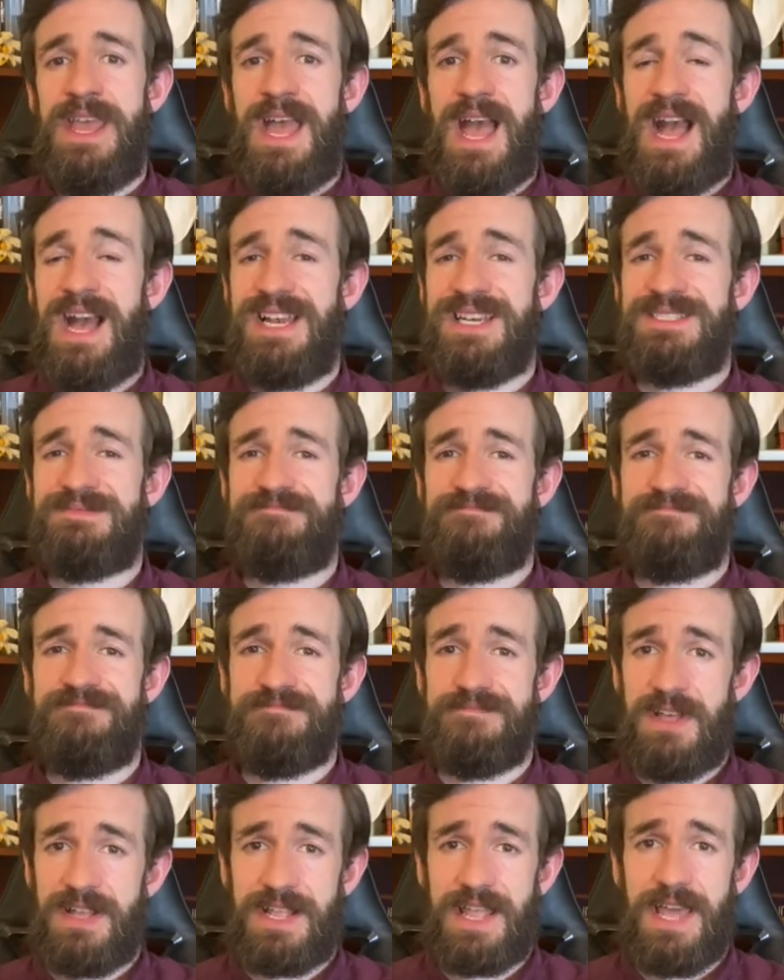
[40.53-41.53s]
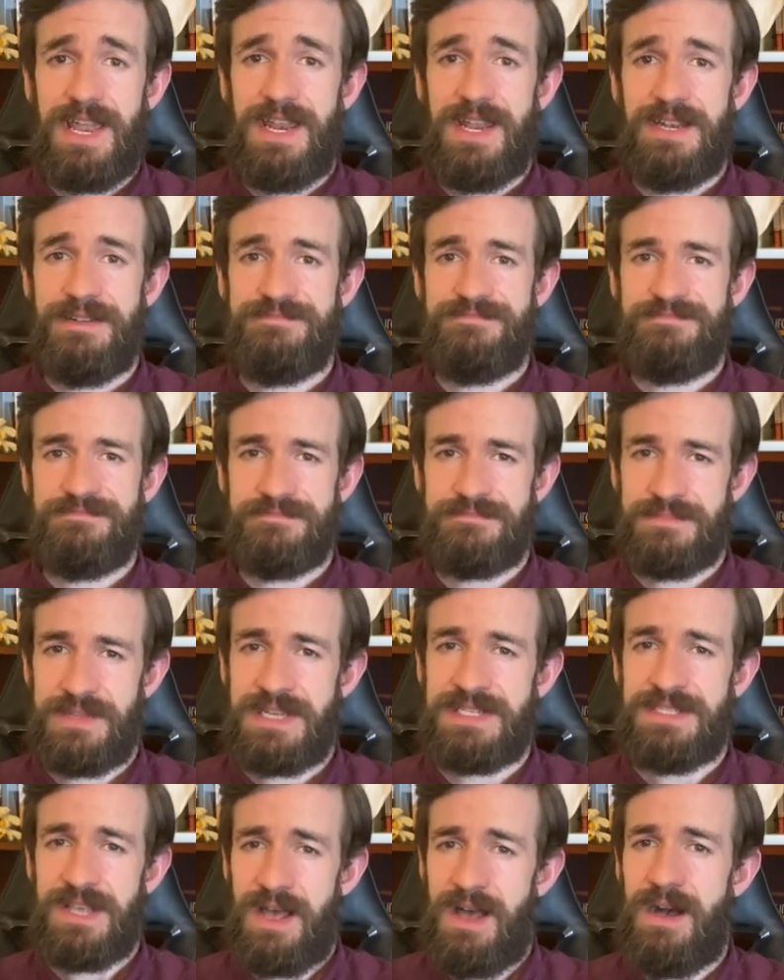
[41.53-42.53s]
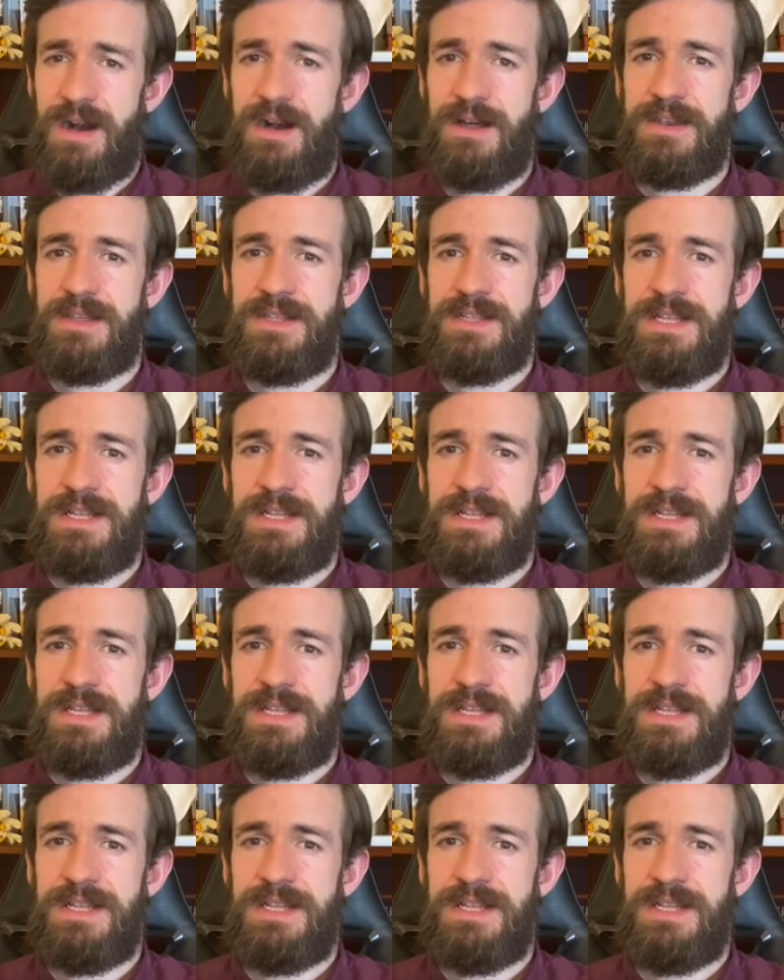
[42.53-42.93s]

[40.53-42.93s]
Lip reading: And I get it, it's hard.